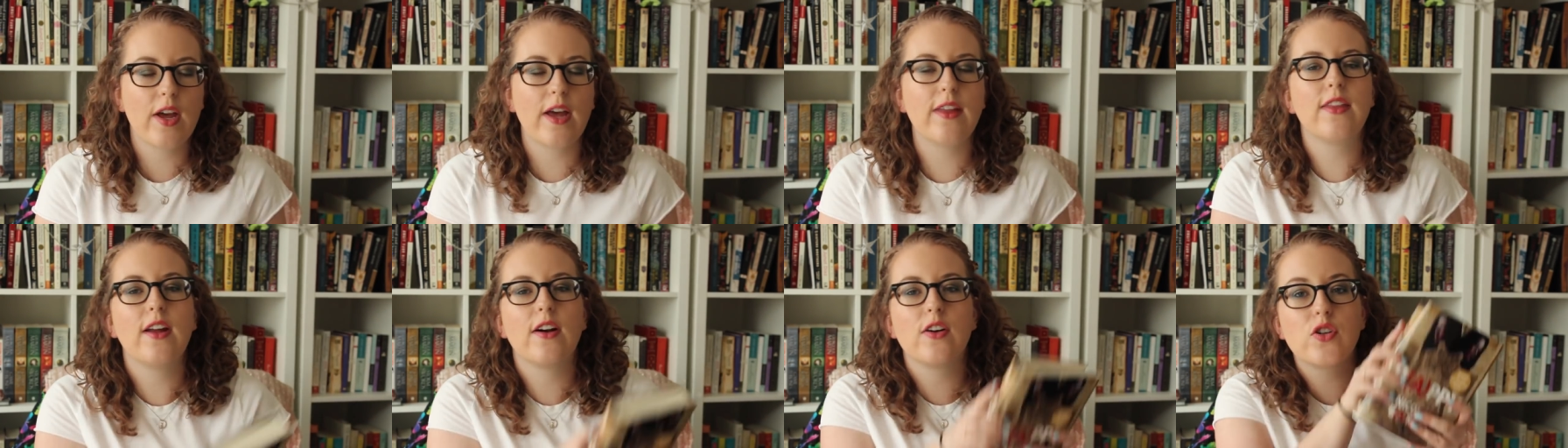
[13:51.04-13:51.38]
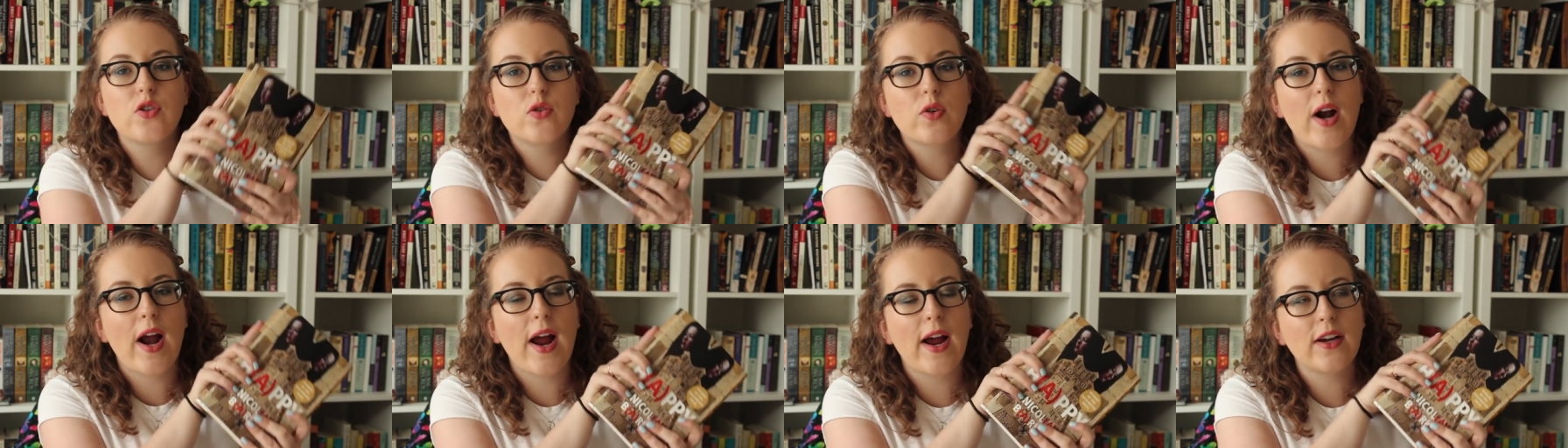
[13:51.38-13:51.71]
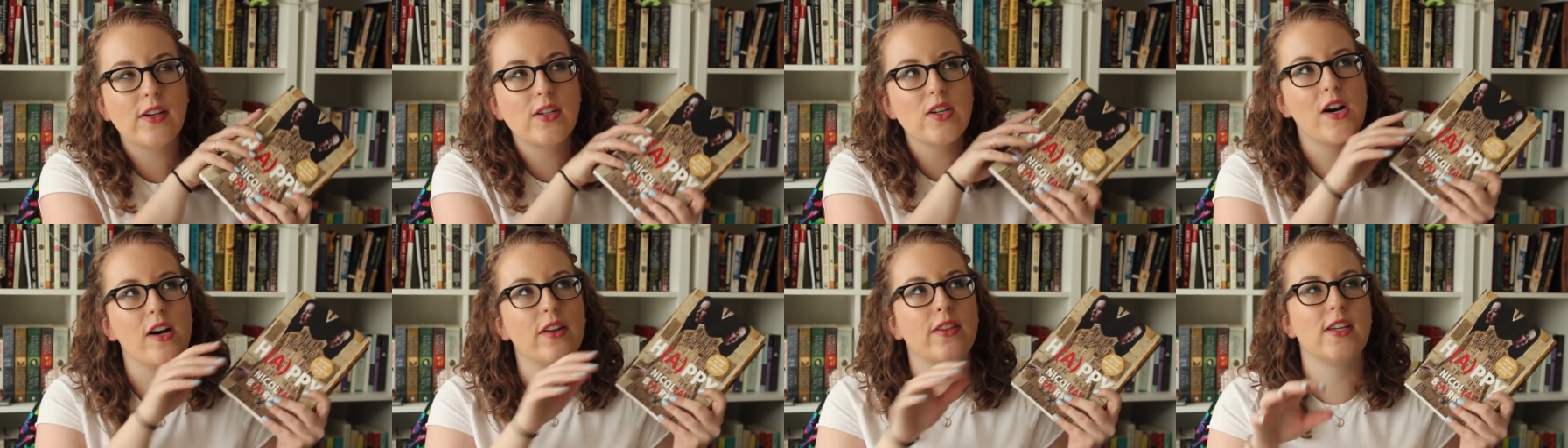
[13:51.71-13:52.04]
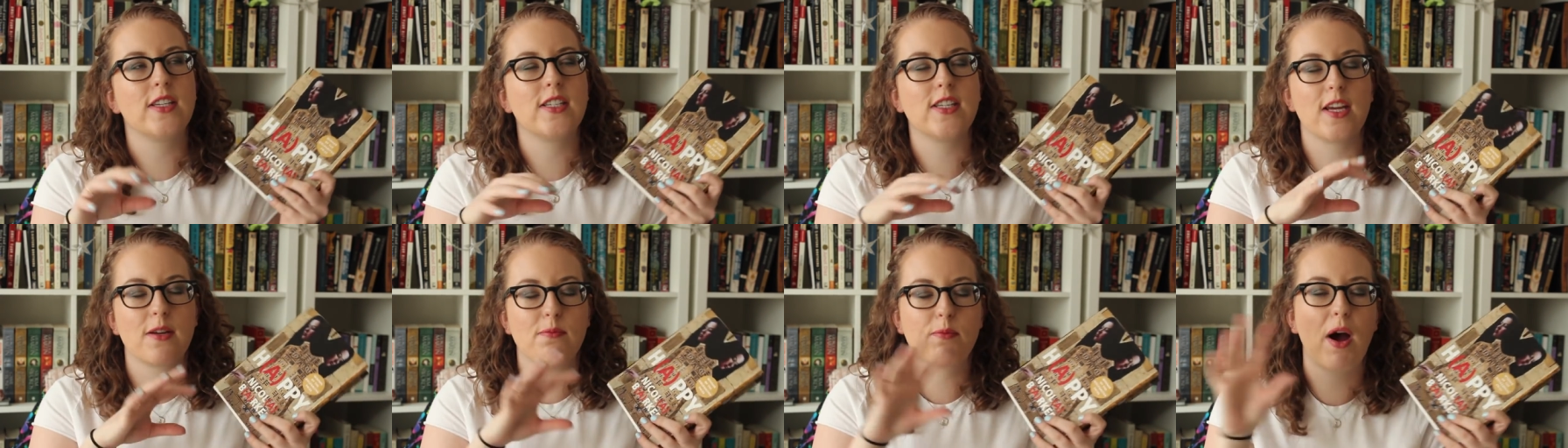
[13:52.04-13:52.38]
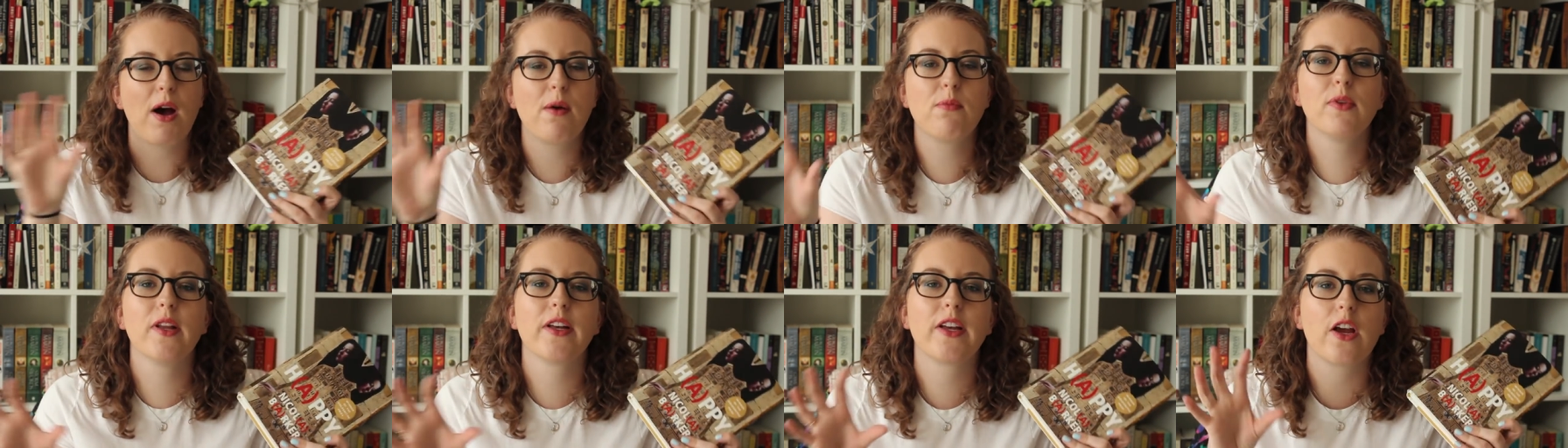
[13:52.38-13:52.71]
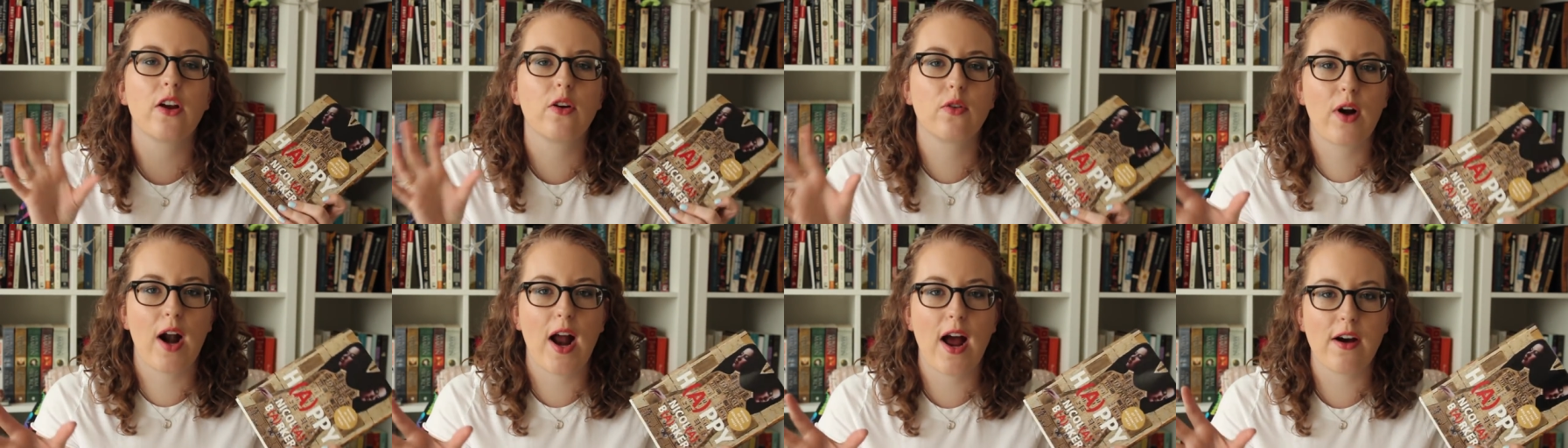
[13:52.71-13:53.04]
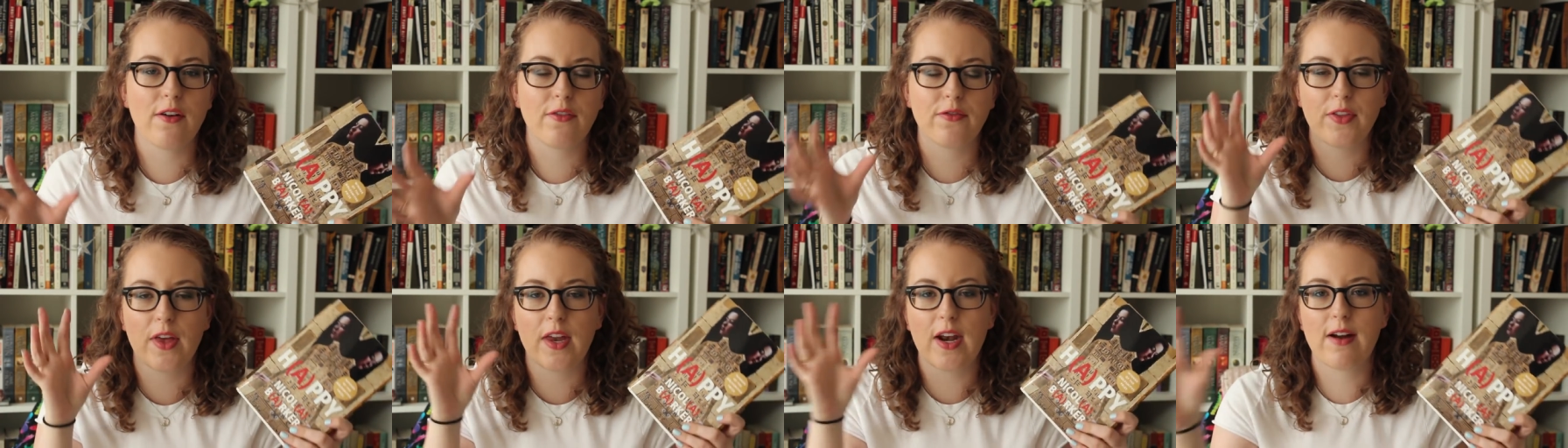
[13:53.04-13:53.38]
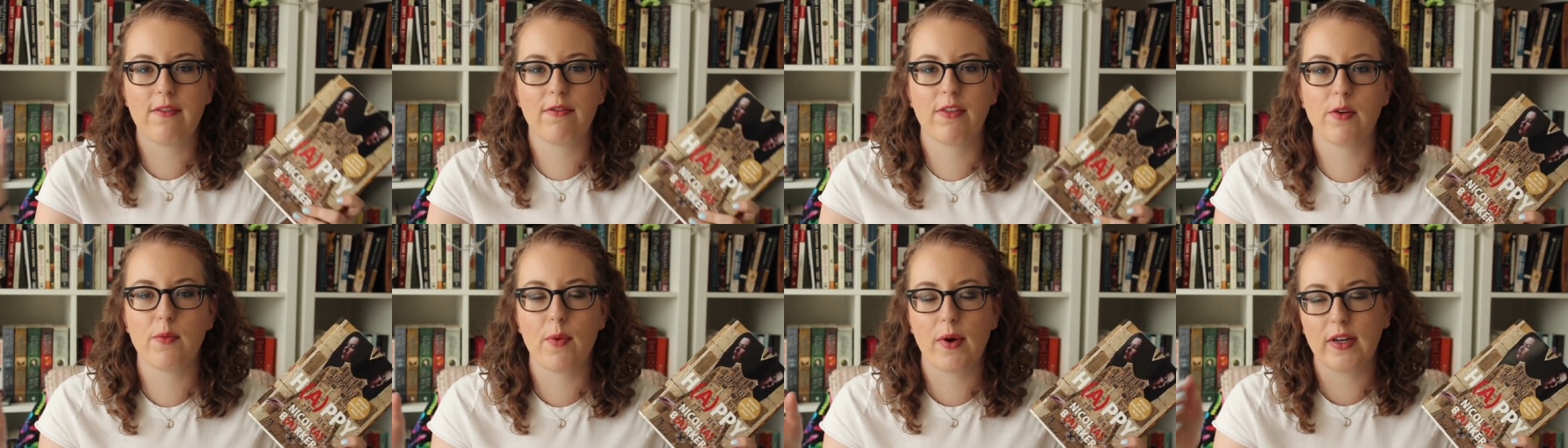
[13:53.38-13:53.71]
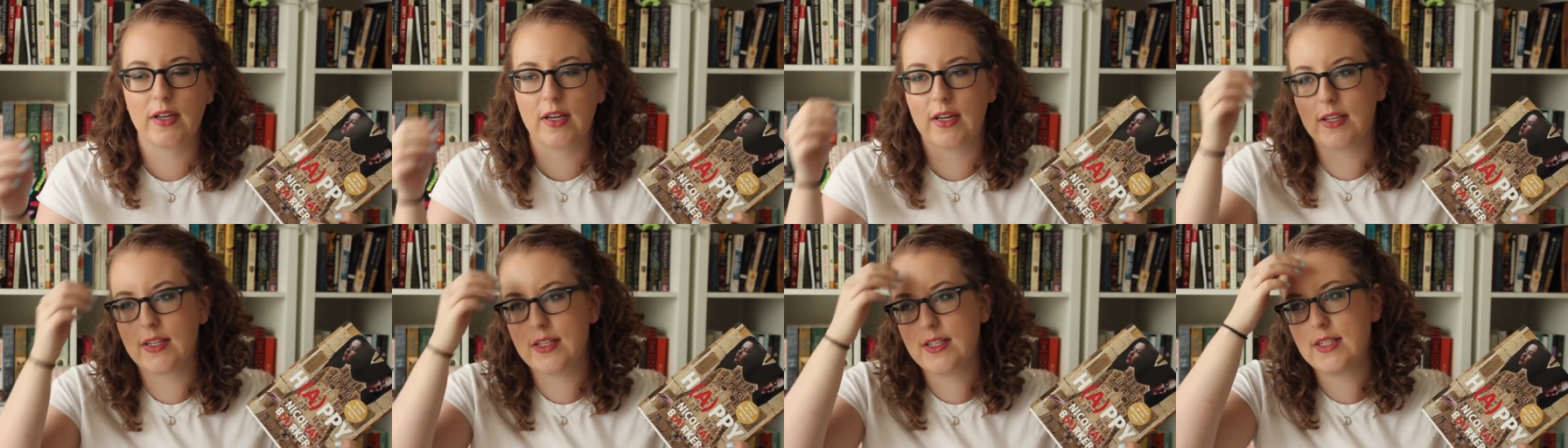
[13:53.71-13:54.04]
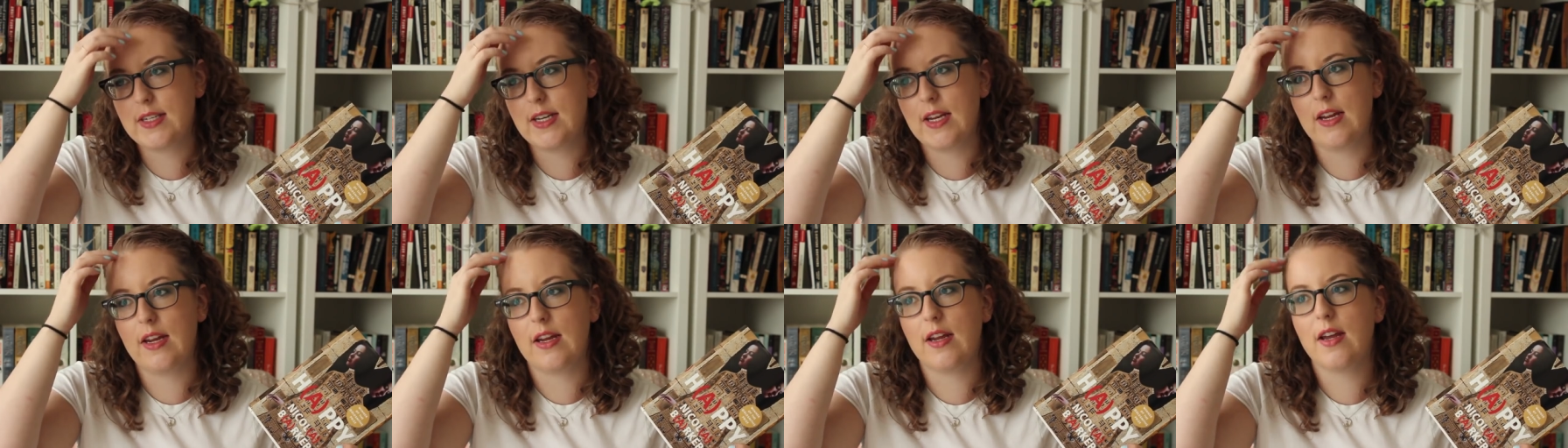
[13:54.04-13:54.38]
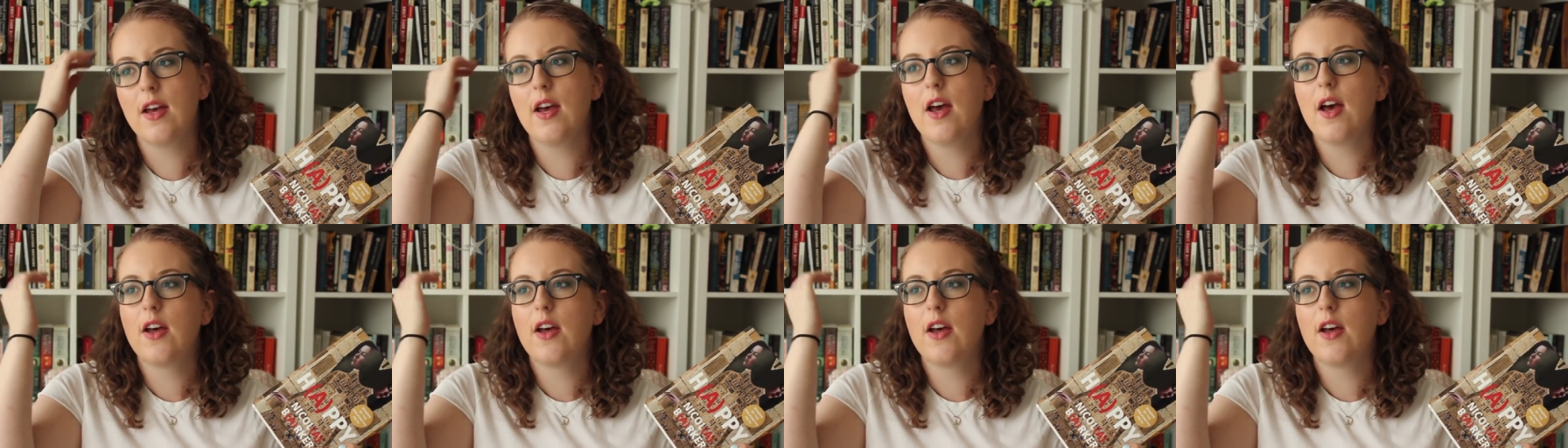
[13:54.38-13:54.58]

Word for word: And they're tracked on this like public graph that everyone can see.